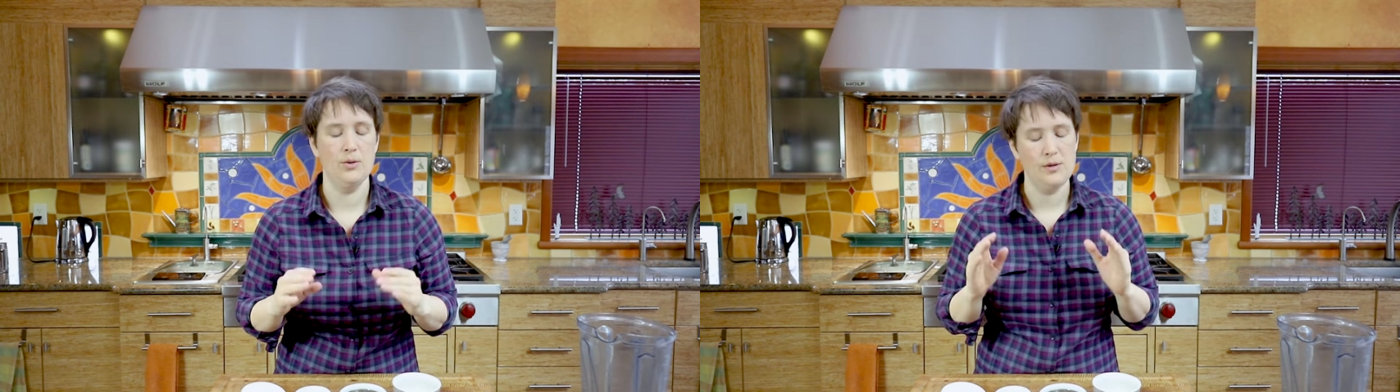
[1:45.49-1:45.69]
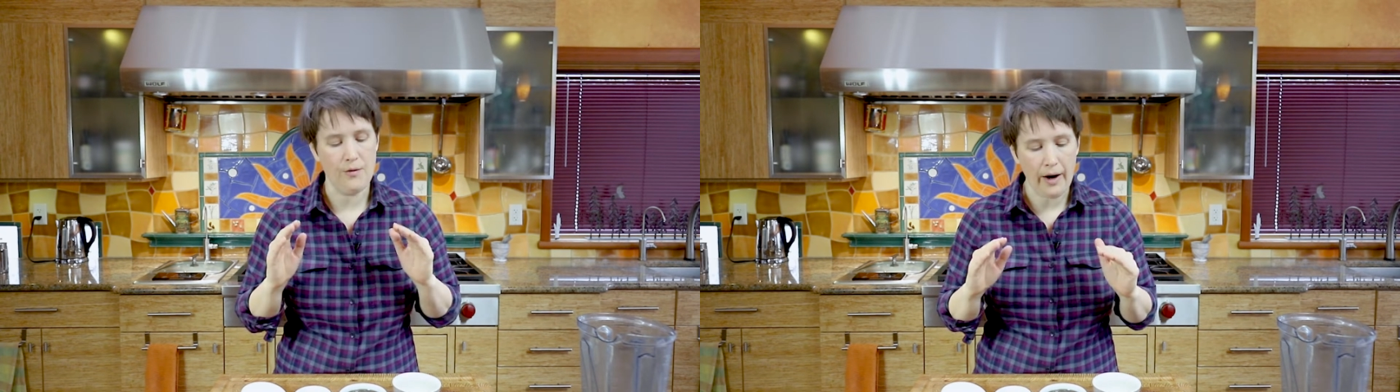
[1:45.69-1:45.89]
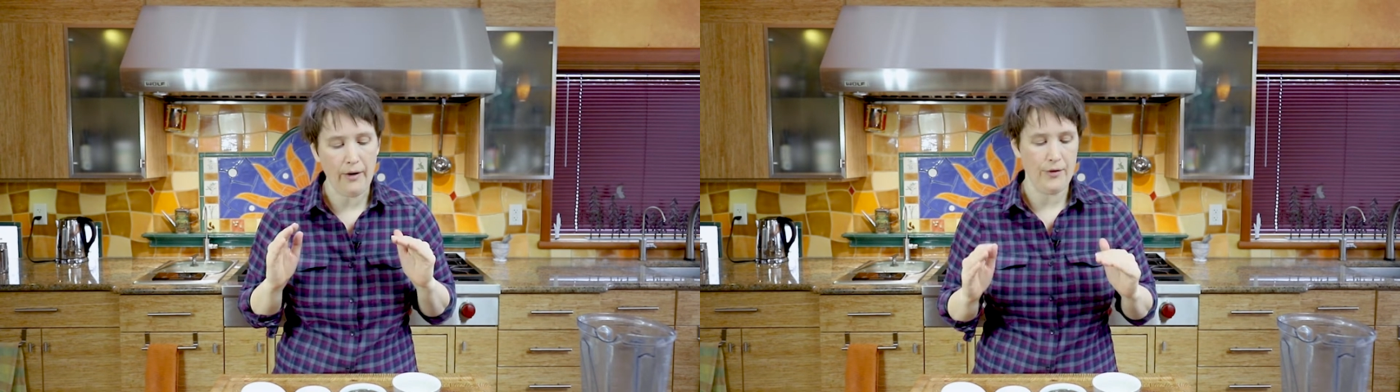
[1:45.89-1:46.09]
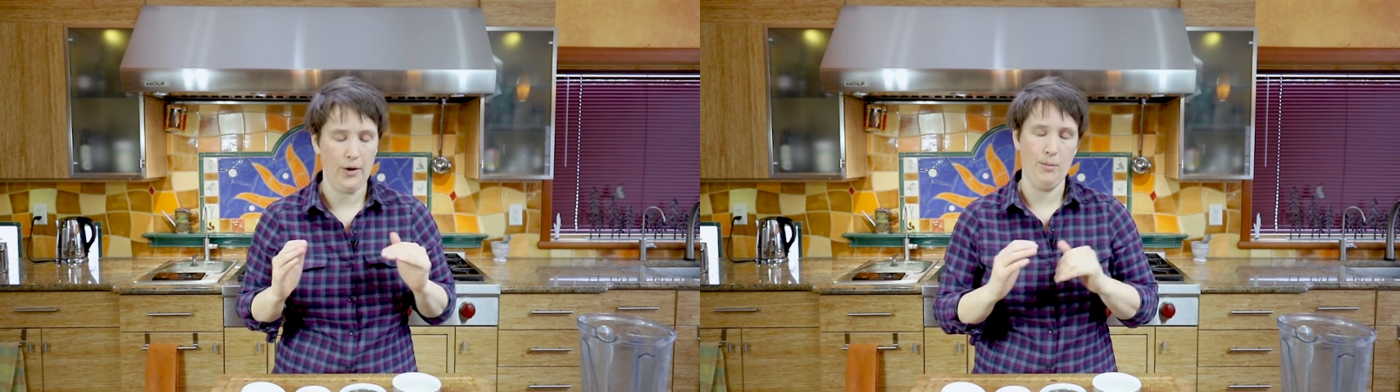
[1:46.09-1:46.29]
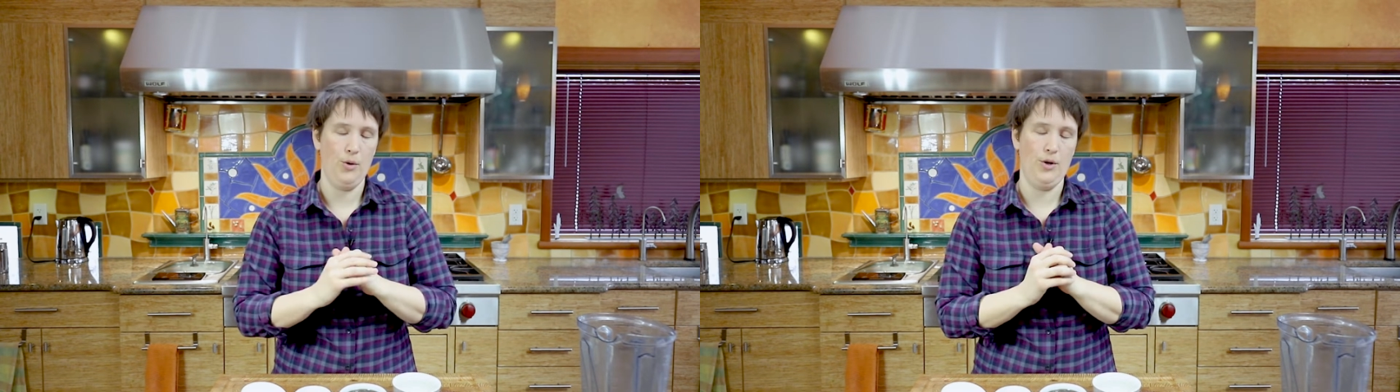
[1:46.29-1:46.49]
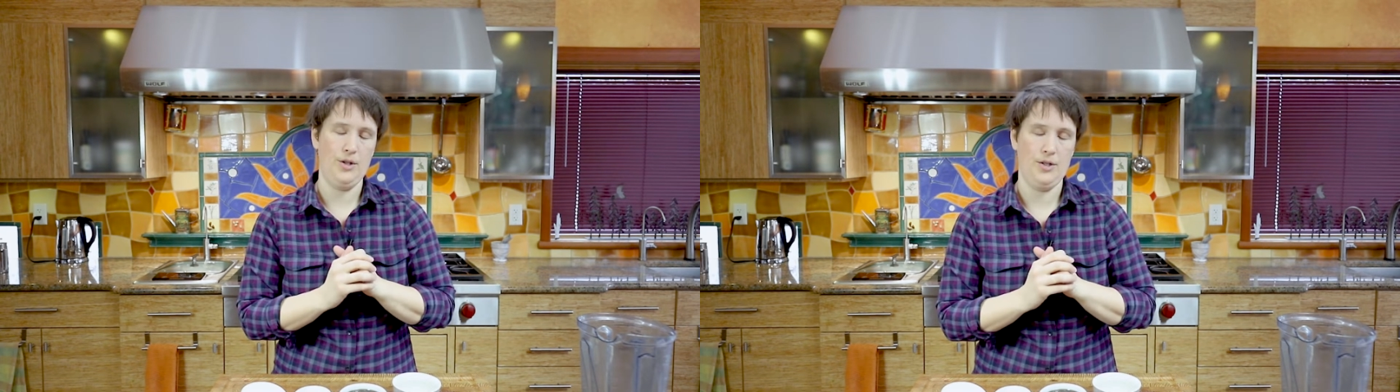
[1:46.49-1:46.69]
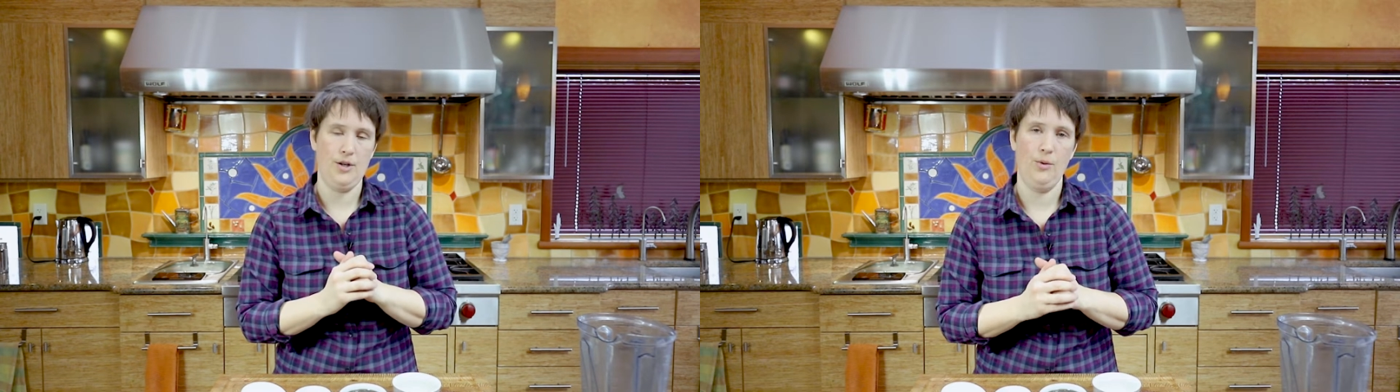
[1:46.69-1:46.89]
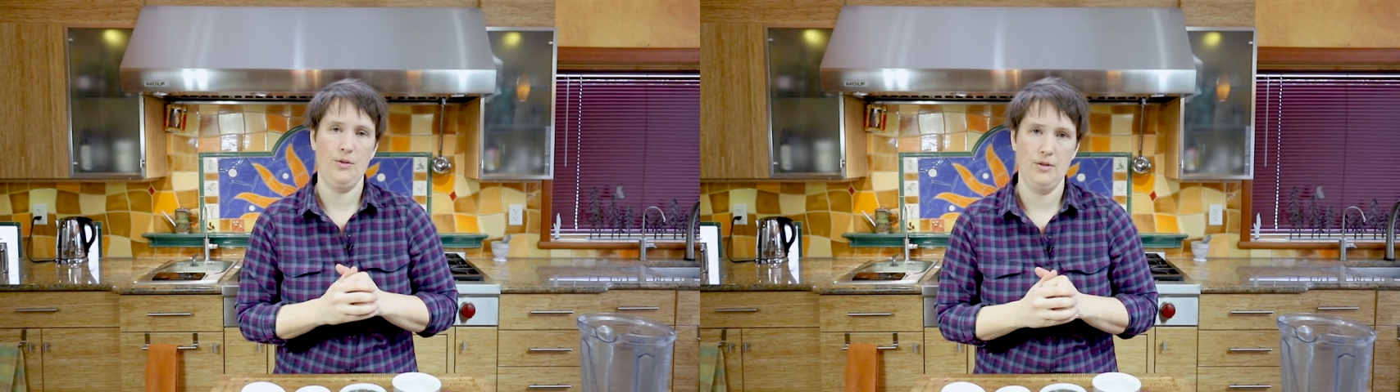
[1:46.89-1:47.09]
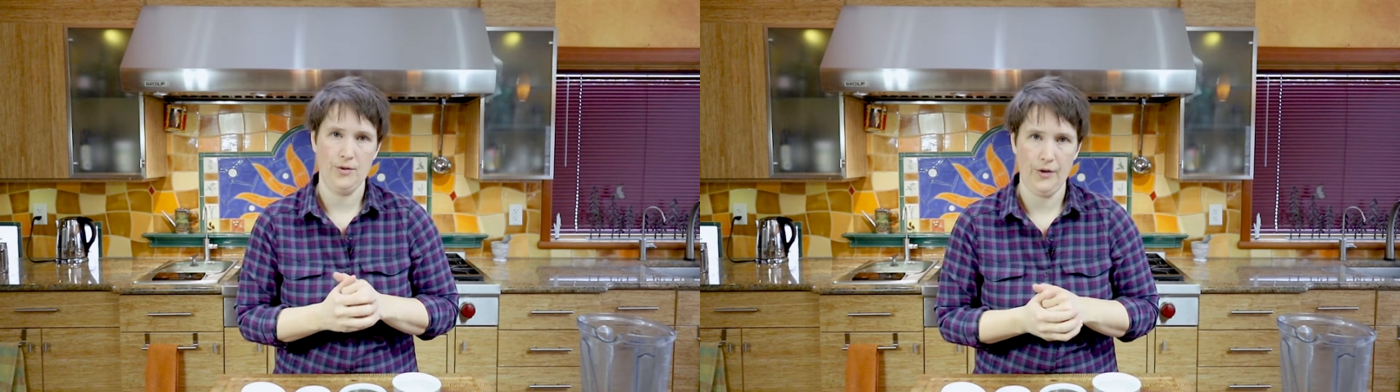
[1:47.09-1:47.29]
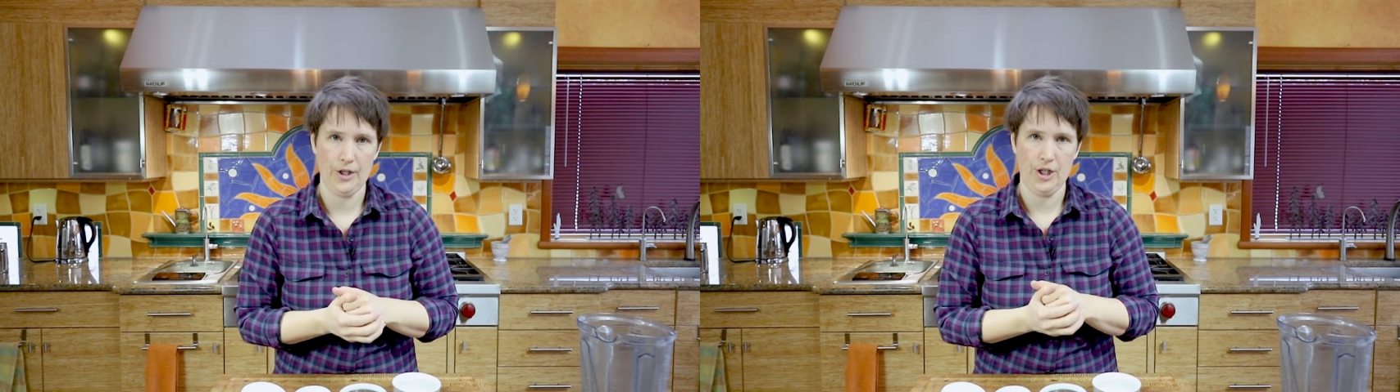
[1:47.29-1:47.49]
So it's very, very important to start with
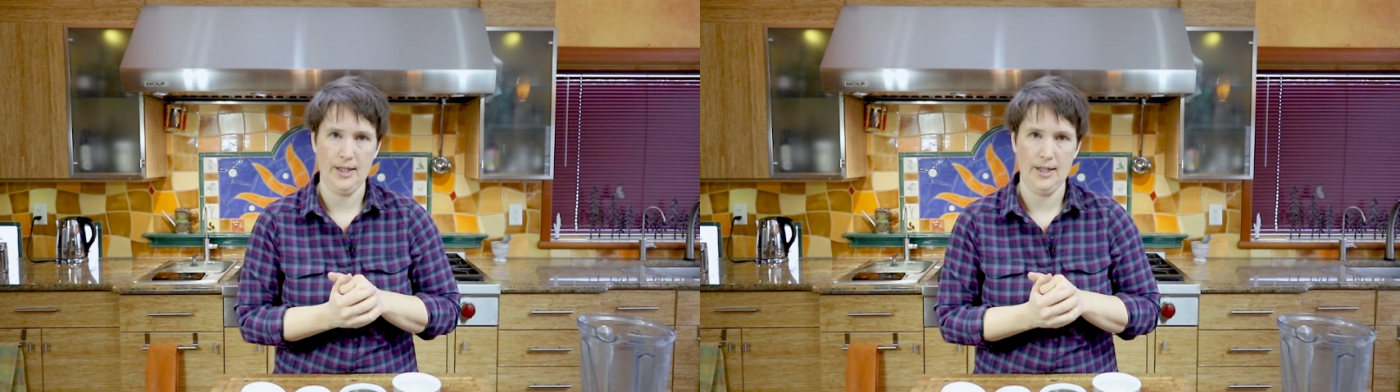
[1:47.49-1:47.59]
those fresh